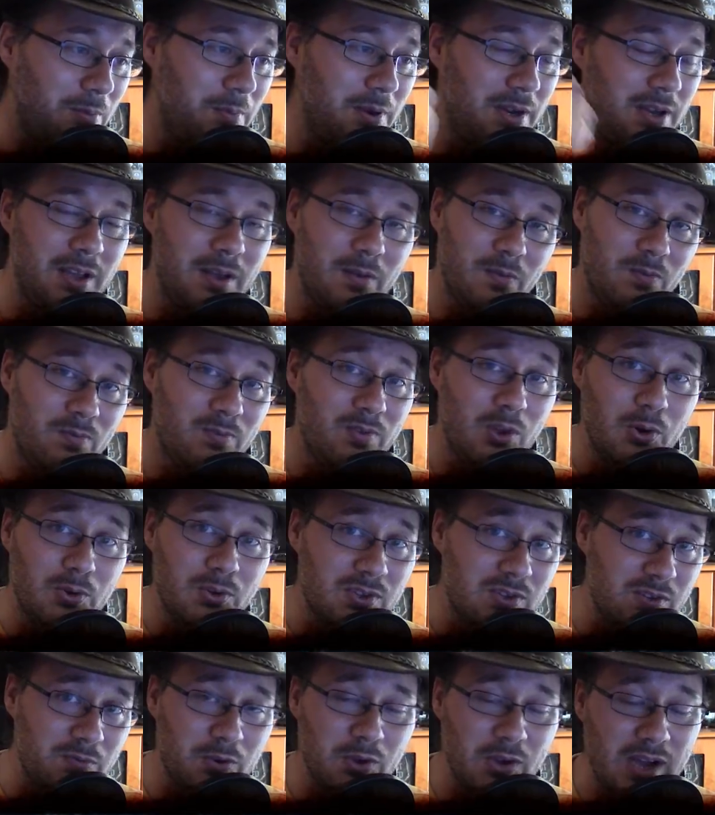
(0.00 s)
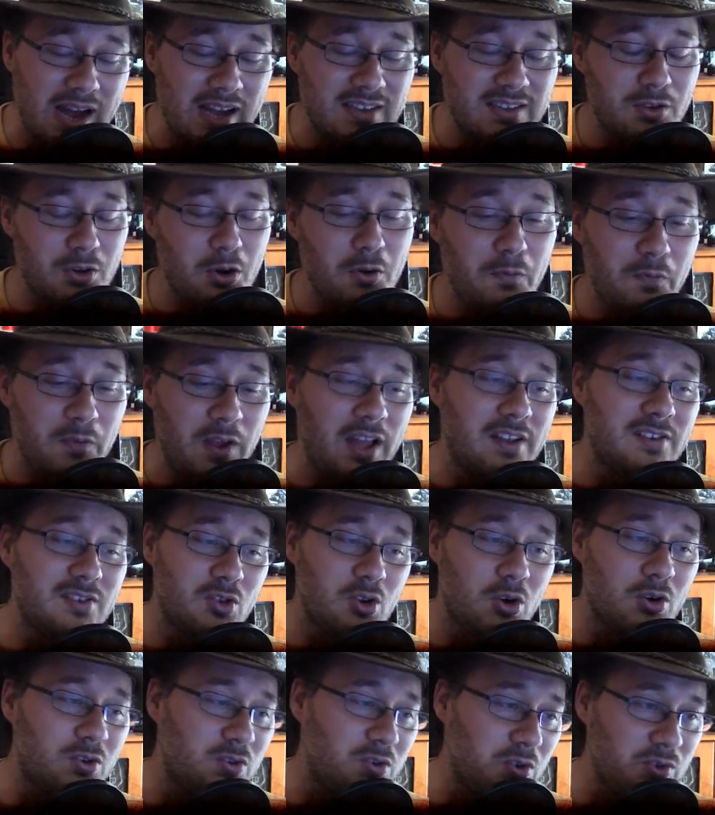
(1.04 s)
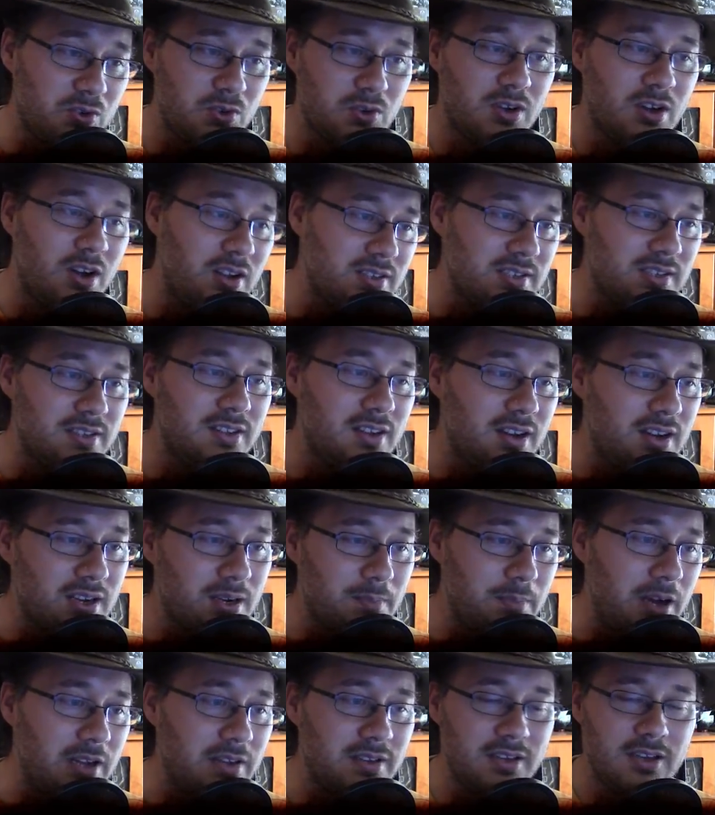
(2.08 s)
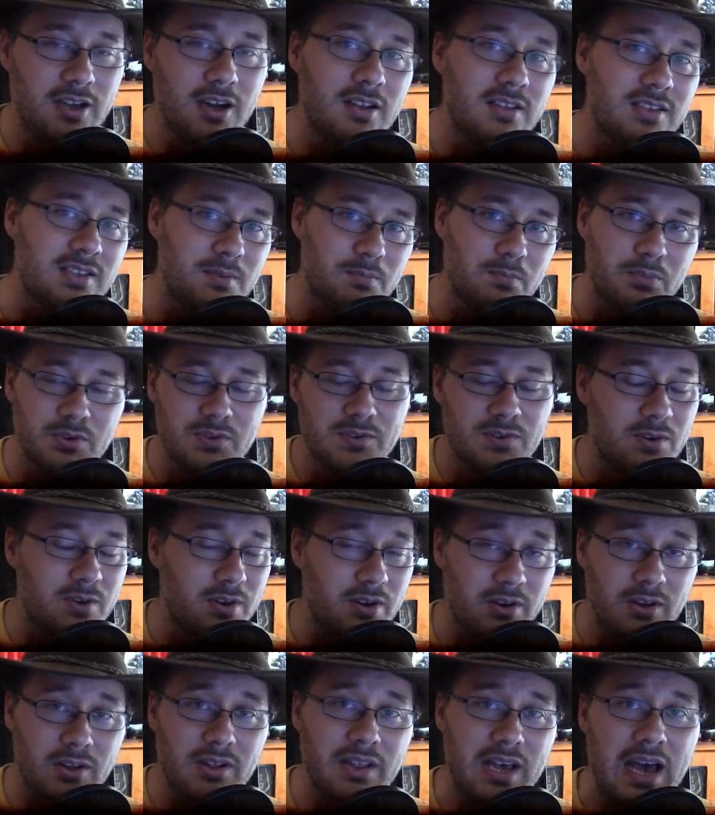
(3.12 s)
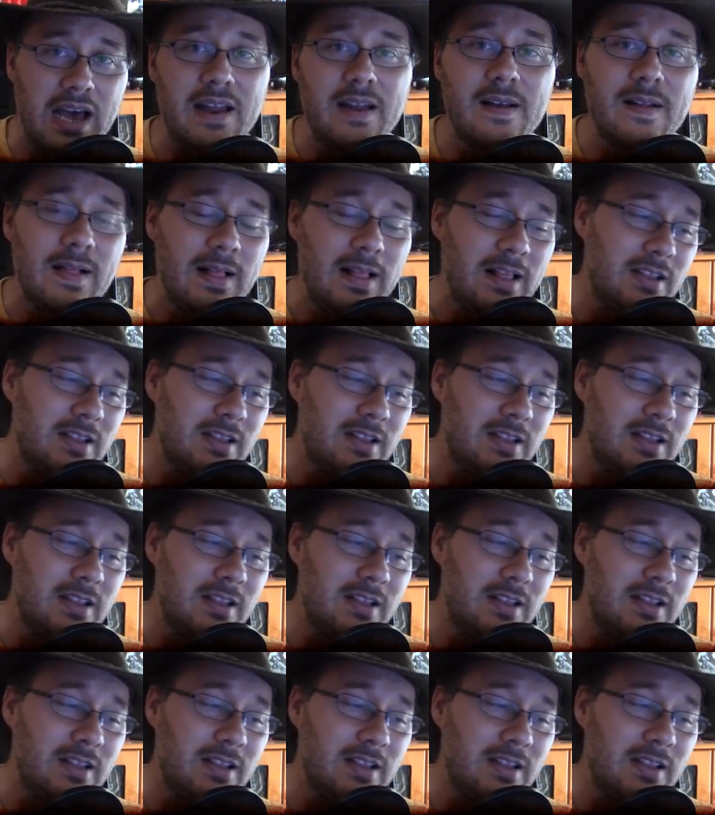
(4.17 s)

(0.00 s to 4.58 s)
But those of you guys that are fans of Dark Souls, you're constantly talking about Guts and Berserk and all that.